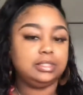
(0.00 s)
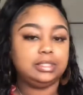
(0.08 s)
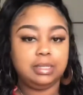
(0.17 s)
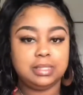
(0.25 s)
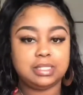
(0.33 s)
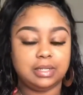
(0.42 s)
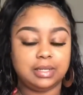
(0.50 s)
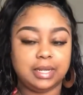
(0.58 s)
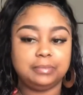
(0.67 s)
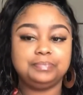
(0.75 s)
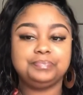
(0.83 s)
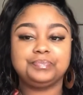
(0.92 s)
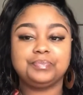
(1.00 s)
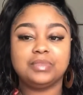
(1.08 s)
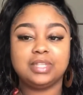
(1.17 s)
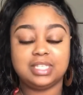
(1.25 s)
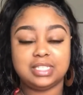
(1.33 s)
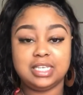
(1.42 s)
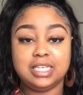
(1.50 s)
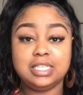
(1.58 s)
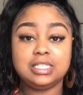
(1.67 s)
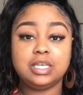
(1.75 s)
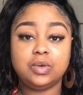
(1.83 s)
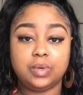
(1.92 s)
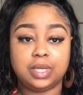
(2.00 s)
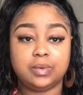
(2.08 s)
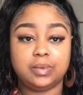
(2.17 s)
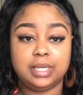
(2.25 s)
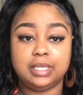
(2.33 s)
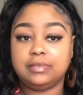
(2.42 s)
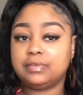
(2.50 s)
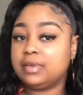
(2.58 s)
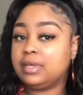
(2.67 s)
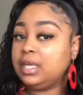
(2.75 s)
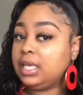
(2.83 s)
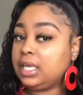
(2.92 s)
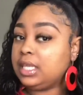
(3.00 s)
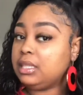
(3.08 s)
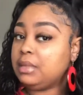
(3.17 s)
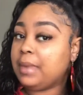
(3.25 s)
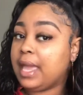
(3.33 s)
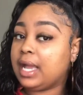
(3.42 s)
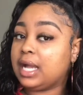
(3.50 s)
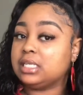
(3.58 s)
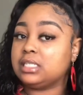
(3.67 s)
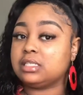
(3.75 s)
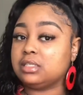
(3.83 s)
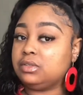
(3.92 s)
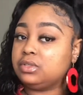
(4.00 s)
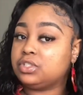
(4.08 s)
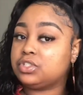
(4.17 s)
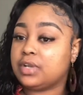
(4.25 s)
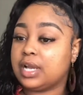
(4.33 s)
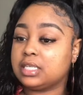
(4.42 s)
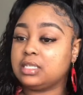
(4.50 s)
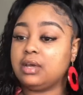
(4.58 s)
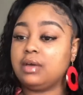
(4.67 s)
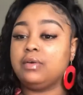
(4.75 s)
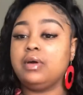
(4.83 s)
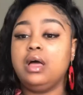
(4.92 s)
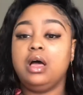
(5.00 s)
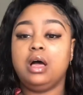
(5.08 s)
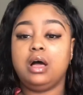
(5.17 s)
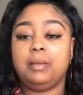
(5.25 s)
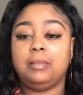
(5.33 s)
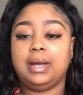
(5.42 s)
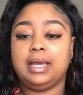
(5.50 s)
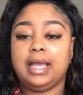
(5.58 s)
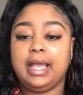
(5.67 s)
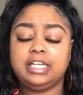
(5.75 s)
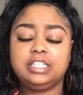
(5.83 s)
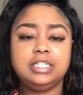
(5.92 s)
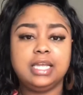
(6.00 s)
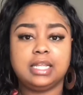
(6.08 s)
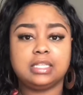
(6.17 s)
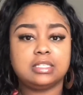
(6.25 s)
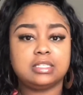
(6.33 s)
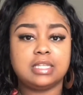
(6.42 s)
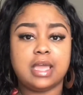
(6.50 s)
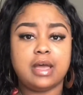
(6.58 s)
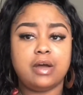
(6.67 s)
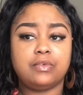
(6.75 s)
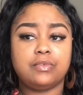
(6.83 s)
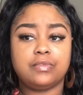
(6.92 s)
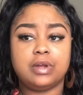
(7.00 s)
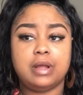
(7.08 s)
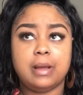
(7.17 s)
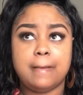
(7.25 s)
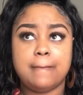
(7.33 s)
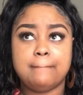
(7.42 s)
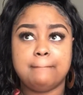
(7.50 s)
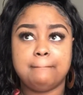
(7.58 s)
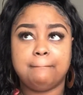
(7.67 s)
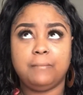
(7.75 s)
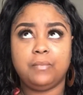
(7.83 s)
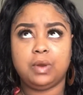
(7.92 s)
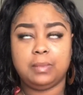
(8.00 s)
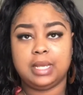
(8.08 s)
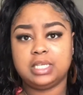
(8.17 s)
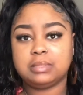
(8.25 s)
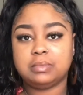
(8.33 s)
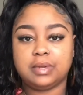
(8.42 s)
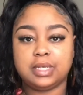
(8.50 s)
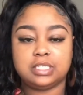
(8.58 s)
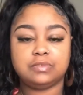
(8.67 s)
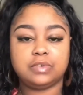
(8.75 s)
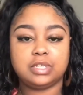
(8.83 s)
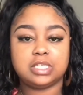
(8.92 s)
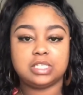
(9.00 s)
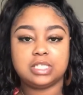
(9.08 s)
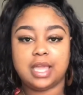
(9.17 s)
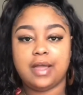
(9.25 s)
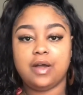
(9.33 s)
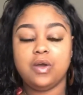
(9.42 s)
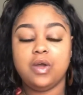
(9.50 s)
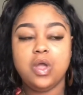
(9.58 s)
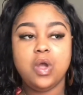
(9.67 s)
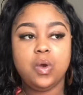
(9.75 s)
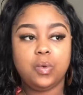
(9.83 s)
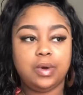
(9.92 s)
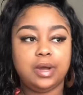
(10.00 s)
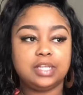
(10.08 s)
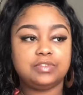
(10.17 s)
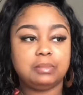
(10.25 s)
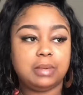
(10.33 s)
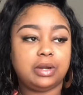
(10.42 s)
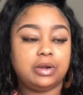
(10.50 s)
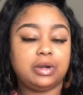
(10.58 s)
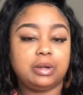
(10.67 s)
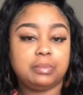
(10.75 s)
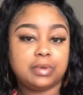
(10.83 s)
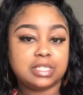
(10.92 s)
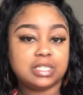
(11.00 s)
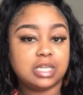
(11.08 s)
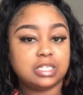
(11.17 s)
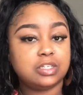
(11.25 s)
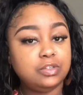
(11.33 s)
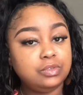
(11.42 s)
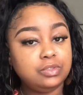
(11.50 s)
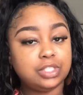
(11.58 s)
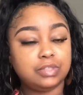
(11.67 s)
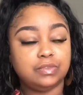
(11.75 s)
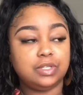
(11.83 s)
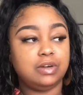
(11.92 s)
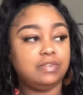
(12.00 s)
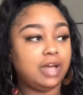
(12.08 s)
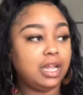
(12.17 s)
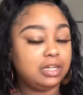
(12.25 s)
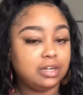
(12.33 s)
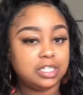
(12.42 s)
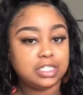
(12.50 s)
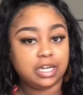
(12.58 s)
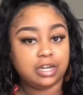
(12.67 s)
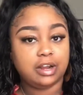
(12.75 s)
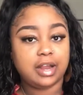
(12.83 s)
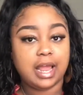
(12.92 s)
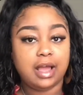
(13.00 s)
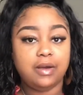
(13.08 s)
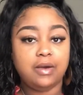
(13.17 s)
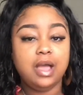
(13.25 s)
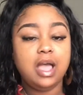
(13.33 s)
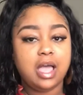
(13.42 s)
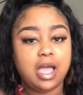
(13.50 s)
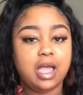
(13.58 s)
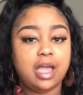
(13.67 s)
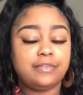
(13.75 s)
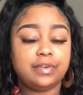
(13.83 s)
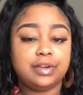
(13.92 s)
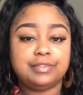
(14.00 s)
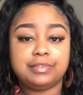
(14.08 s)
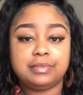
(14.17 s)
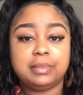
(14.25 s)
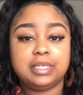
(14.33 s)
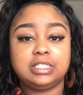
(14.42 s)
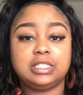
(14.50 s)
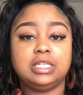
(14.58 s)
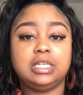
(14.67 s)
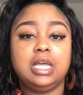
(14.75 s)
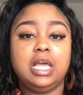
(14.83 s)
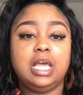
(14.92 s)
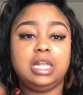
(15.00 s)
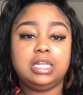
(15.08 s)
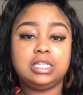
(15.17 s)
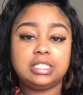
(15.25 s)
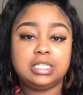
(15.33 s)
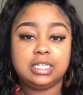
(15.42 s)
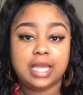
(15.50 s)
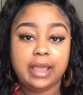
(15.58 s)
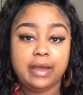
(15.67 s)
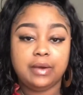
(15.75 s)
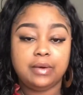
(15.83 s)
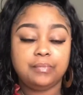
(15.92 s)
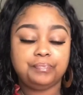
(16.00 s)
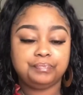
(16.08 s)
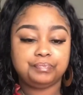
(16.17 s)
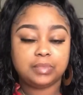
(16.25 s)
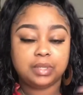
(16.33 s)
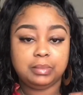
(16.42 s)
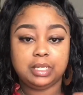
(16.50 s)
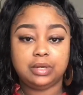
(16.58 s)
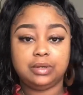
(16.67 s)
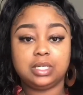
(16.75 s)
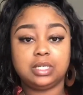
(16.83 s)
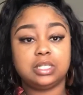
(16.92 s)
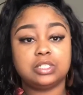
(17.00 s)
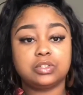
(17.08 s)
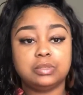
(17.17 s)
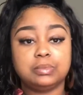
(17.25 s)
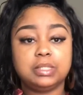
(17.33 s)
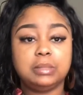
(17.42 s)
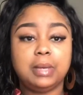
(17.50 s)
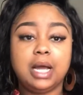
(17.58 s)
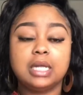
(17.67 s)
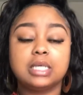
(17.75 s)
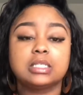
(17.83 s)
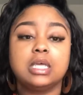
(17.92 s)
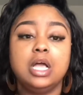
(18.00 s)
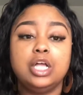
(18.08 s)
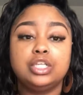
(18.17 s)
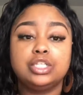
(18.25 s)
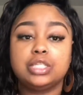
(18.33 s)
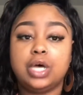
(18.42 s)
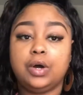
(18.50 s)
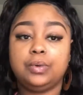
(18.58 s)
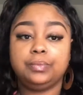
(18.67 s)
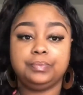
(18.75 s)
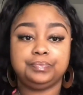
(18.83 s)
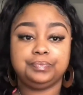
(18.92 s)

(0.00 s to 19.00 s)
let me slow down. This is a quick weave in the back I just glued the tracks on um, I actually got the style from well my inspiration for this style was from my girl Princess Cooch if you don't follow her check her out I have her information listed down below in the description box so